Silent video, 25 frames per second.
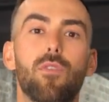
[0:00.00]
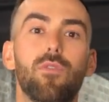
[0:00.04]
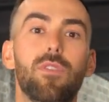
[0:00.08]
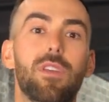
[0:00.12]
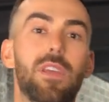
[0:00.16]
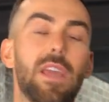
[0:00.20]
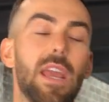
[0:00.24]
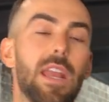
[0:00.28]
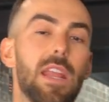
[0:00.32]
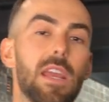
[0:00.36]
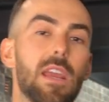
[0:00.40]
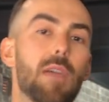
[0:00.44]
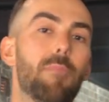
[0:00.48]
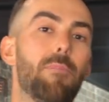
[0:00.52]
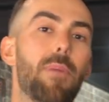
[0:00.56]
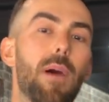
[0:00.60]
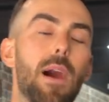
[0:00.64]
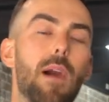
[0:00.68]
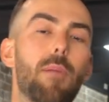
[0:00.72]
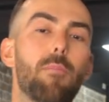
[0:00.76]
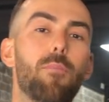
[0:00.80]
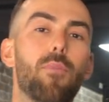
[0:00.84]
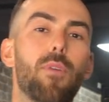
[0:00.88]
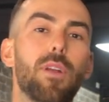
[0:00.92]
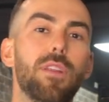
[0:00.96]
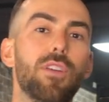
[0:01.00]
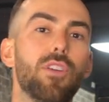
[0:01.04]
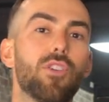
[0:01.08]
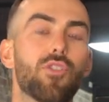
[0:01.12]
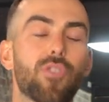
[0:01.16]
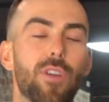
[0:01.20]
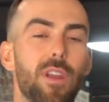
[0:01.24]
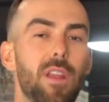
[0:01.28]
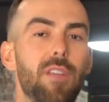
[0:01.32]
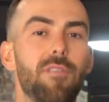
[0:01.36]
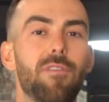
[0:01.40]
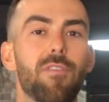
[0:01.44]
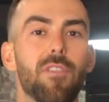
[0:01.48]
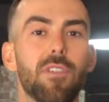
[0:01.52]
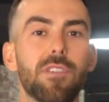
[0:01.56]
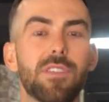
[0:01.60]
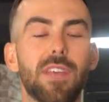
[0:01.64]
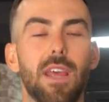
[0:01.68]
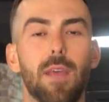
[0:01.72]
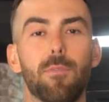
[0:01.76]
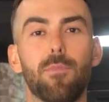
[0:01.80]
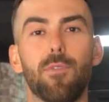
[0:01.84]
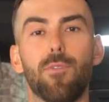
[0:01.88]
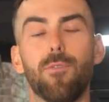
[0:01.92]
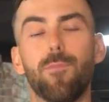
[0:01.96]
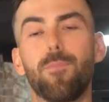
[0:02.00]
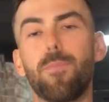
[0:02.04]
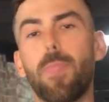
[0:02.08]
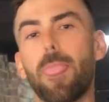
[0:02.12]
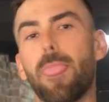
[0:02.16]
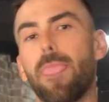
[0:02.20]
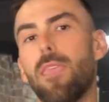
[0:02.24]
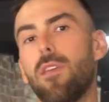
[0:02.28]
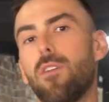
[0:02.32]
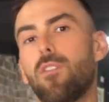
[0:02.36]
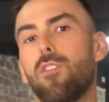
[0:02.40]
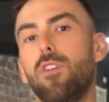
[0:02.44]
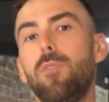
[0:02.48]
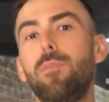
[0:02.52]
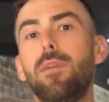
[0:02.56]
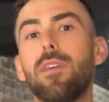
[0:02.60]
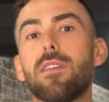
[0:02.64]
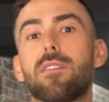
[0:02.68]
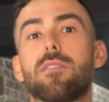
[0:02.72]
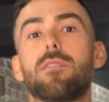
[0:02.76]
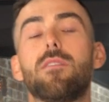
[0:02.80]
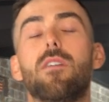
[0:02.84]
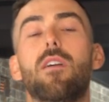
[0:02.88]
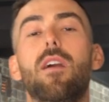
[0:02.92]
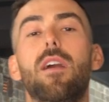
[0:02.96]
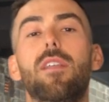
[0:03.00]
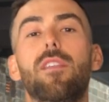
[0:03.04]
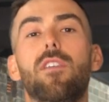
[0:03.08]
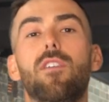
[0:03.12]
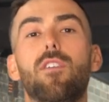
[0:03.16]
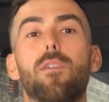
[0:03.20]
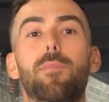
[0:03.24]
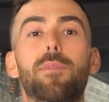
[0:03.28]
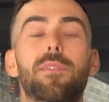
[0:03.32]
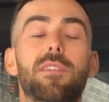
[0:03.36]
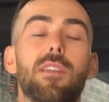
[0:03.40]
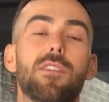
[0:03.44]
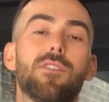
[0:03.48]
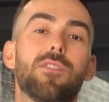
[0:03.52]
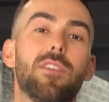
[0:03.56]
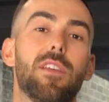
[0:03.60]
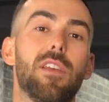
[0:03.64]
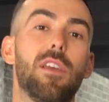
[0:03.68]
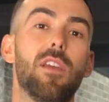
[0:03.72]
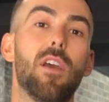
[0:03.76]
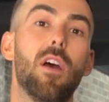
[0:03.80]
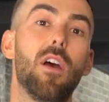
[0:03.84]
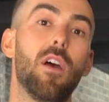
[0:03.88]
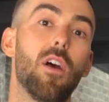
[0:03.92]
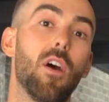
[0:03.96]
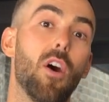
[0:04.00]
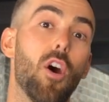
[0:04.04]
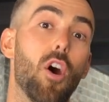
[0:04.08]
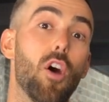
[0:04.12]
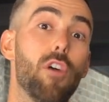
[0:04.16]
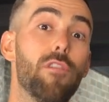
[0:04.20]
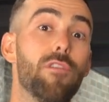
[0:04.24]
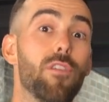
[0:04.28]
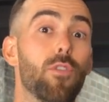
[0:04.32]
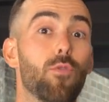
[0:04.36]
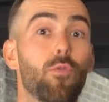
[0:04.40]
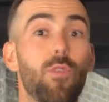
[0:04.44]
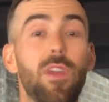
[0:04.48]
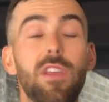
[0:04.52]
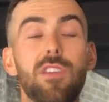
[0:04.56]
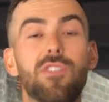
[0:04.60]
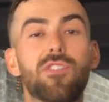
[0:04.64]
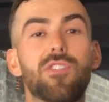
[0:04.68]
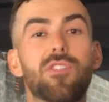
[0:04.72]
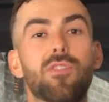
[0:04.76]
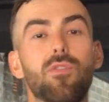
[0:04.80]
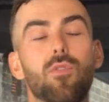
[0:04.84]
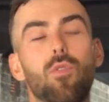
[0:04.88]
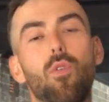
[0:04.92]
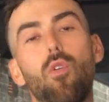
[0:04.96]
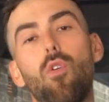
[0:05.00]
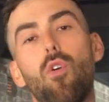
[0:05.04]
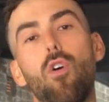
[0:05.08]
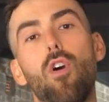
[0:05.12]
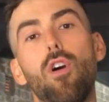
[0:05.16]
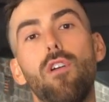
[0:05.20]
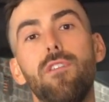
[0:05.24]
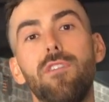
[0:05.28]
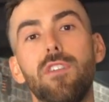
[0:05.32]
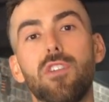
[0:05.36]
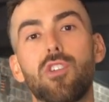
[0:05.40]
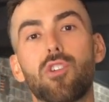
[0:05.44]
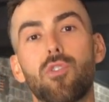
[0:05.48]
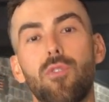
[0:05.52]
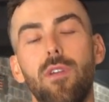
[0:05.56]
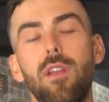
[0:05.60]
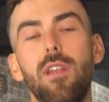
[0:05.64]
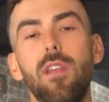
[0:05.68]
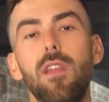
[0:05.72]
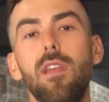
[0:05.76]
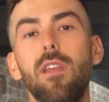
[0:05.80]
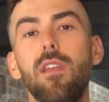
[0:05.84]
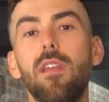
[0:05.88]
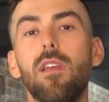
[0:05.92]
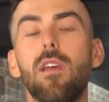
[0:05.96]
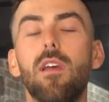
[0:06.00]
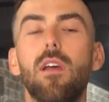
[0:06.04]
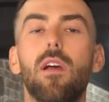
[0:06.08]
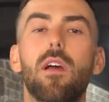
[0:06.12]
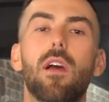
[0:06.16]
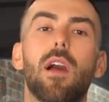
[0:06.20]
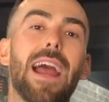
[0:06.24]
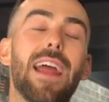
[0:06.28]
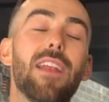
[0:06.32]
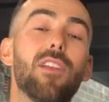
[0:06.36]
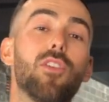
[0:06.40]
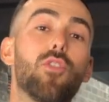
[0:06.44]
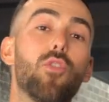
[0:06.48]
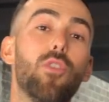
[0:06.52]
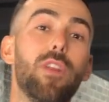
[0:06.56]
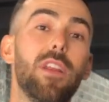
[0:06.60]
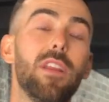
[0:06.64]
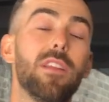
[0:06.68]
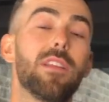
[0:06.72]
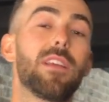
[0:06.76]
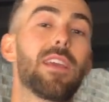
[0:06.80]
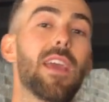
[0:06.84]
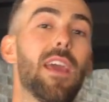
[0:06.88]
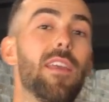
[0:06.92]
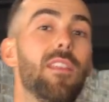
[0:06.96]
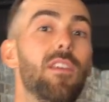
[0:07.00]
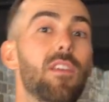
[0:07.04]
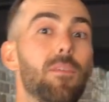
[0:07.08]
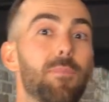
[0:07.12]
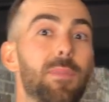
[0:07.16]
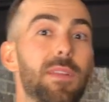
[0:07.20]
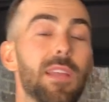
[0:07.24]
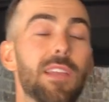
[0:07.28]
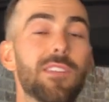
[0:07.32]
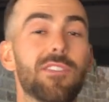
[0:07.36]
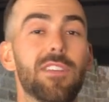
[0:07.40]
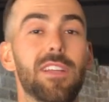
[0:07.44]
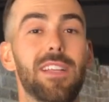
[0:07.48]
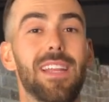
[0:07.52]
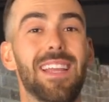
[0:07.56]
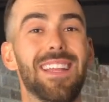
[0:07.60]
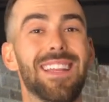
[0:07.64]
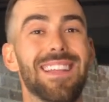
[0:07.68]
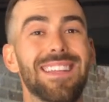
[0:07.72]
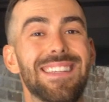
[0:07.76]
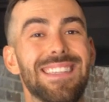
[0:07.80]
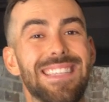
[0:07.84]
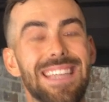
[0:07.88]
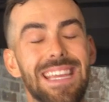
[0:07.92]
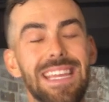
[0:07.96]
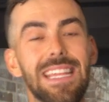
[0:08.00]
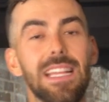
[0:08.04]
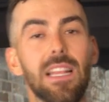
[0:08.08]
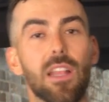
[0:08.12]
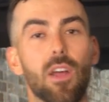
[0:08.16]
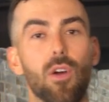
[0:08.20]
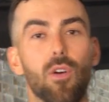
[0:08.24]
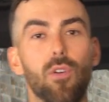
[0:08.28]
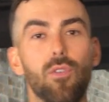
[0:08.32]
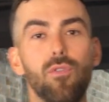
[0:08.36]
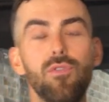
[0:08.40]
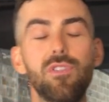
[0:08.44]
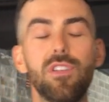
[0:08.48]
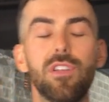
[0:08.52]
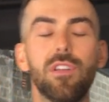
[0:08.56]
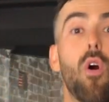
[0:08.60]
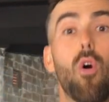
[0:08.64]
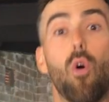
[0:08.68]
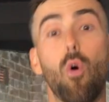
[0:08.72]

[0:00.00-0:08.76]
getting a pump when you train, for example, could be a sign that you're potentially overreached or overtraining and could indicate that you potentially need a deload.